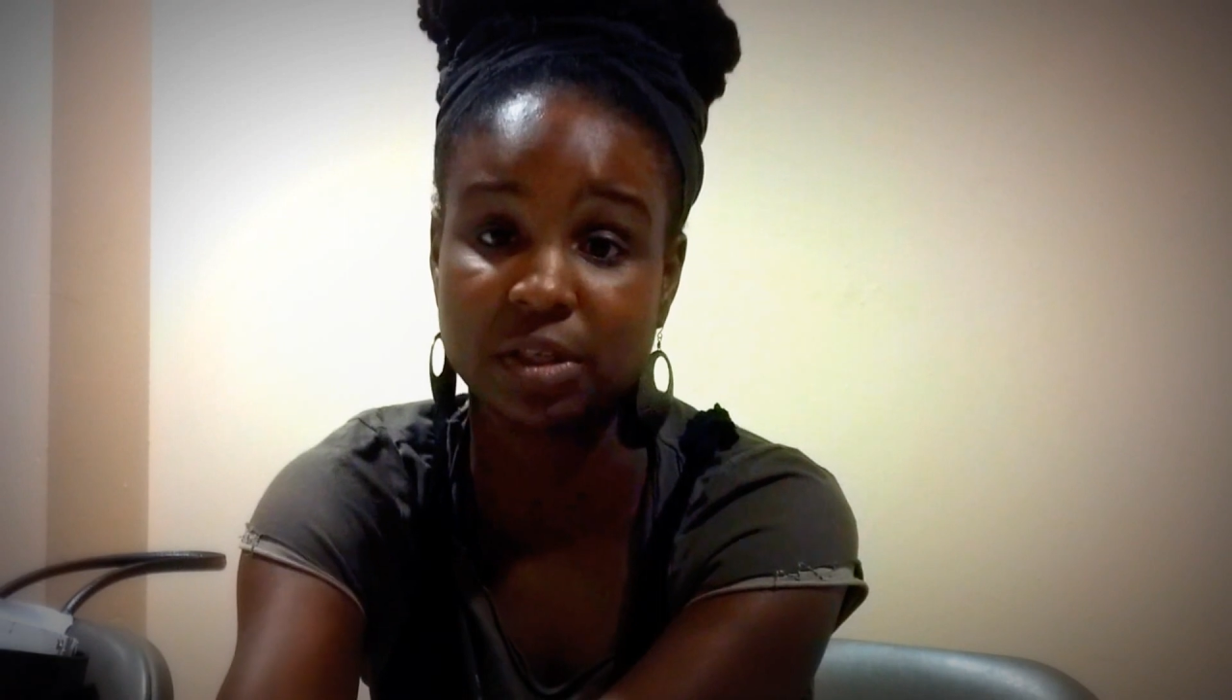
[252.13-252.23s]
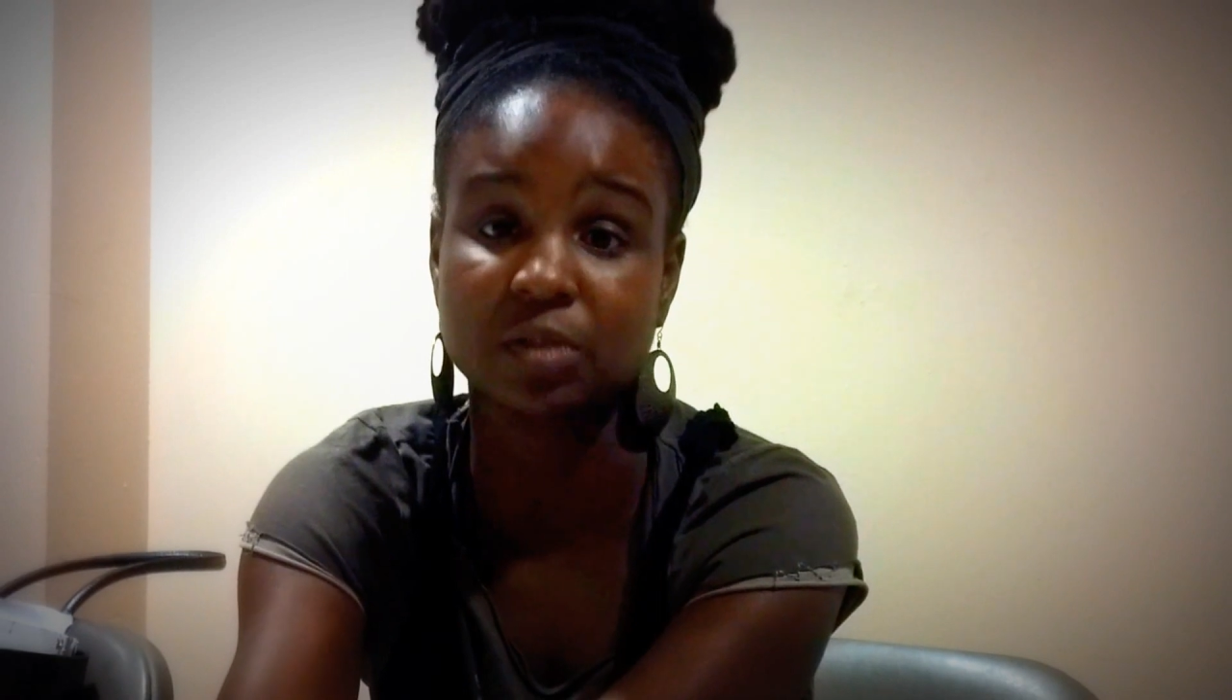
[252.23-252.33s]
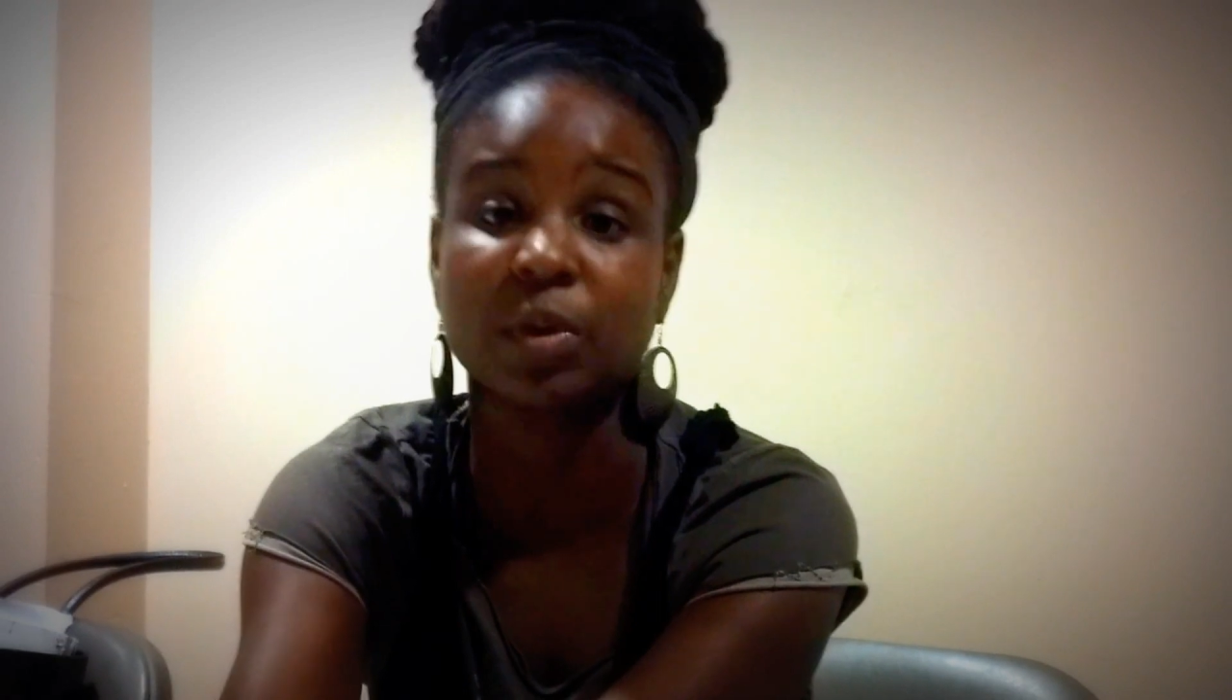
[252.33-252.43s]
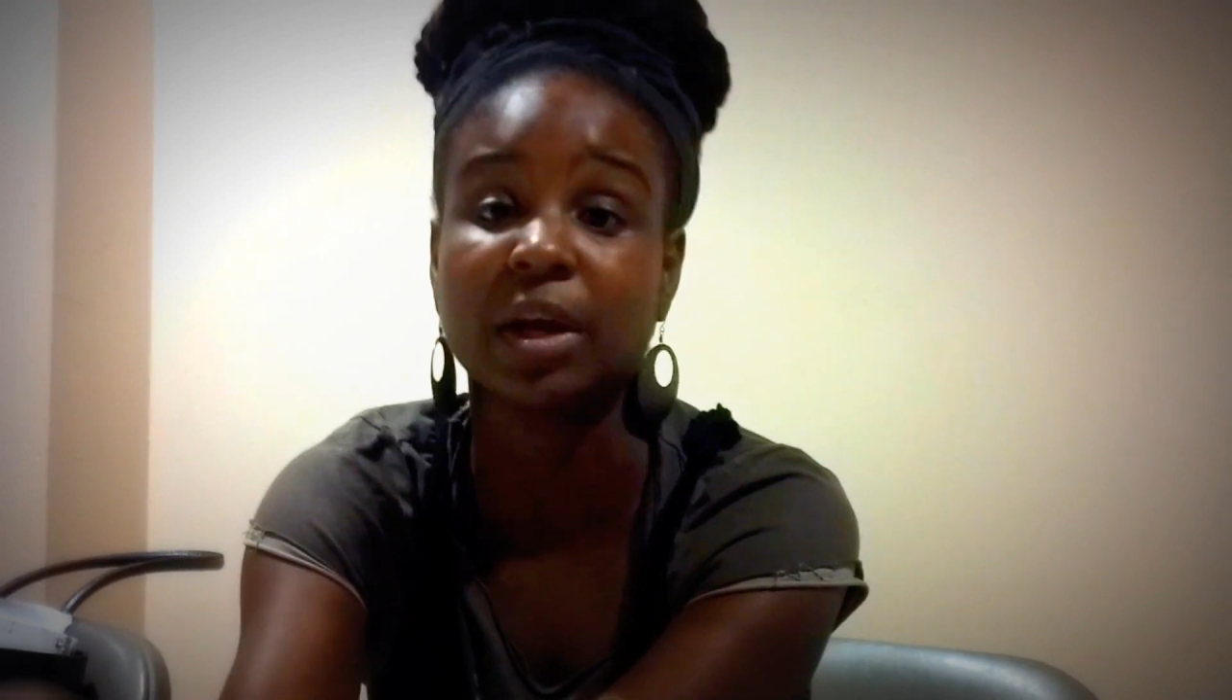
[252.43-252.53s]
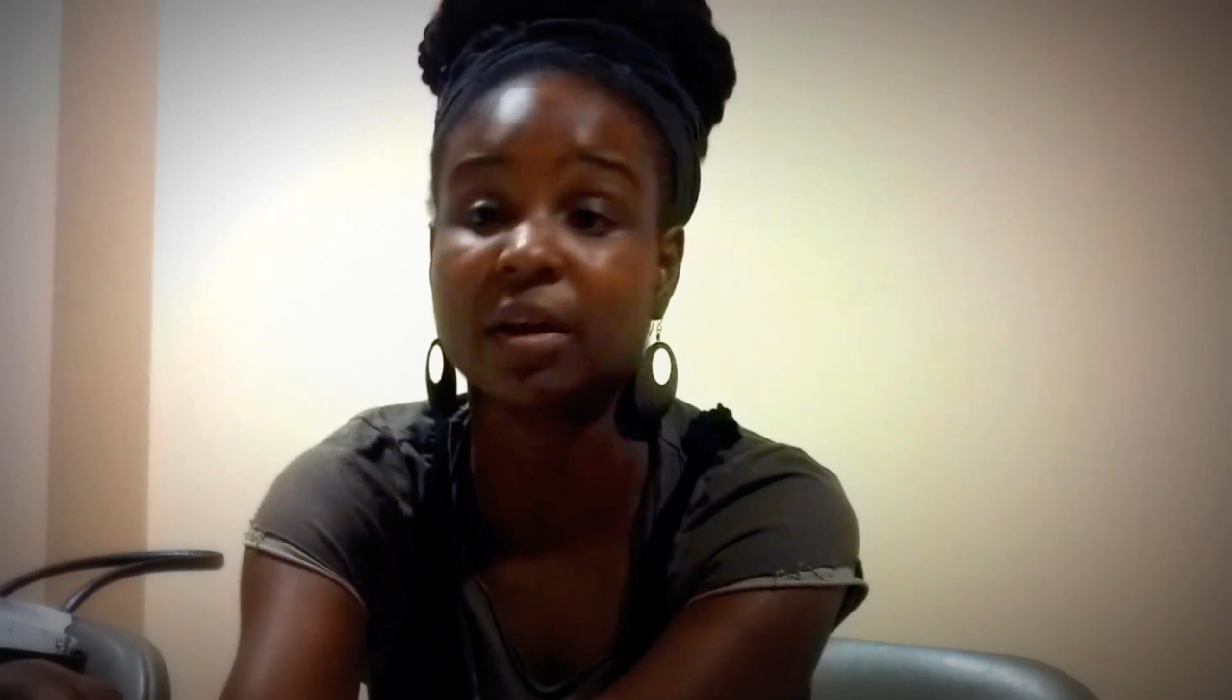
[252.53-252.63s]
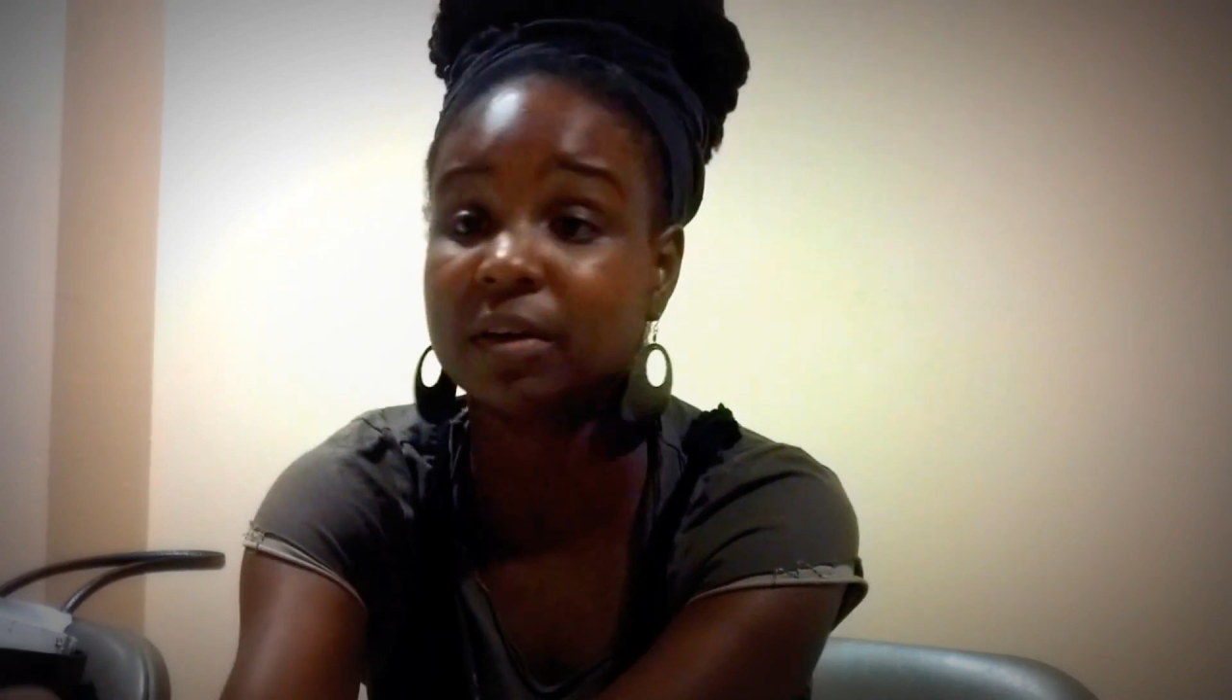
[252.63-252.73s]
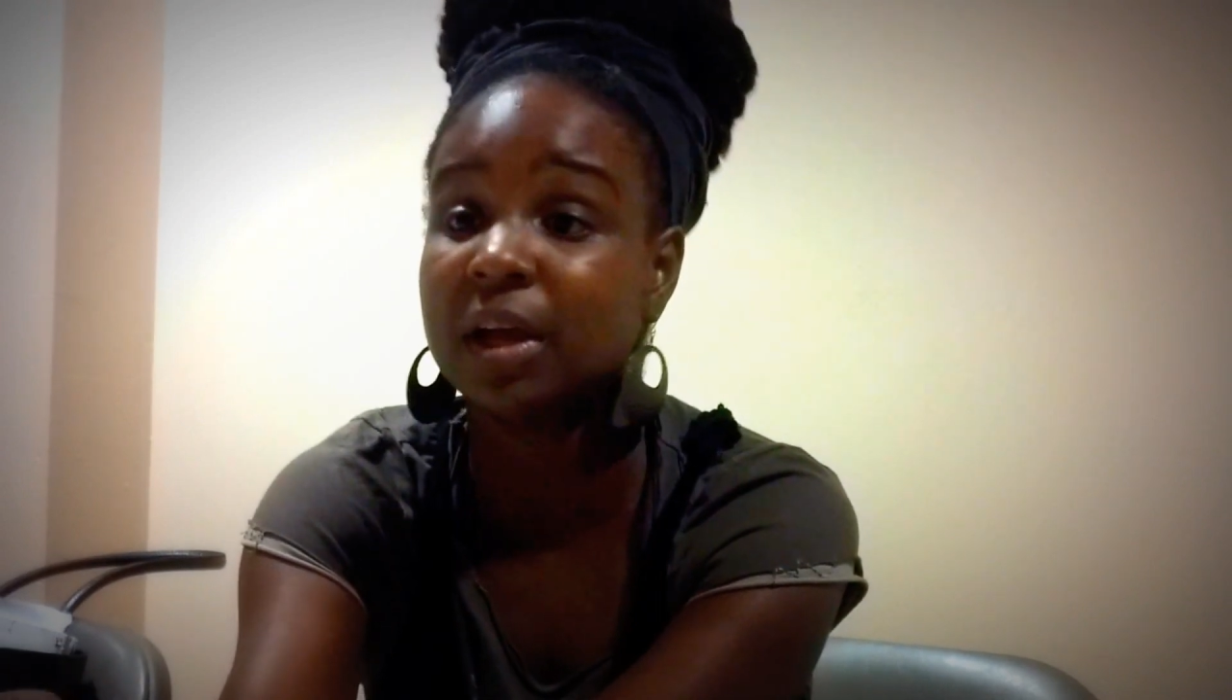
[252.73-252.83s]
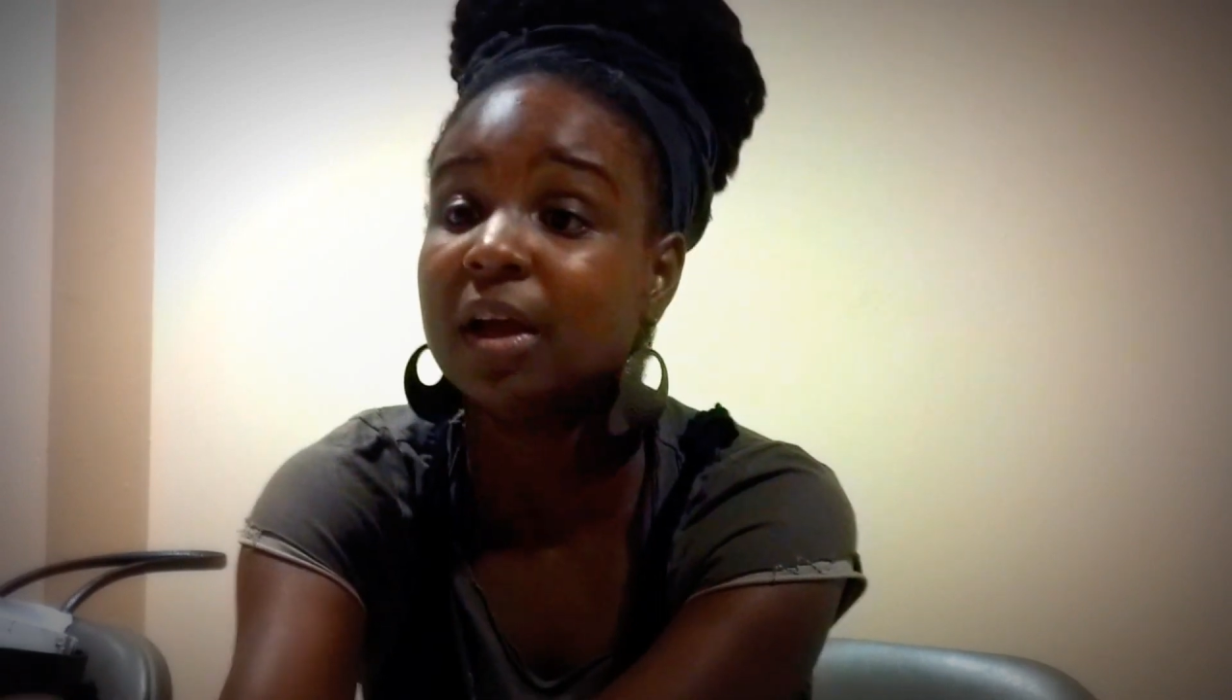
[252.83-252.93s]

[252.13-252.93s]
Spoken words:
as well,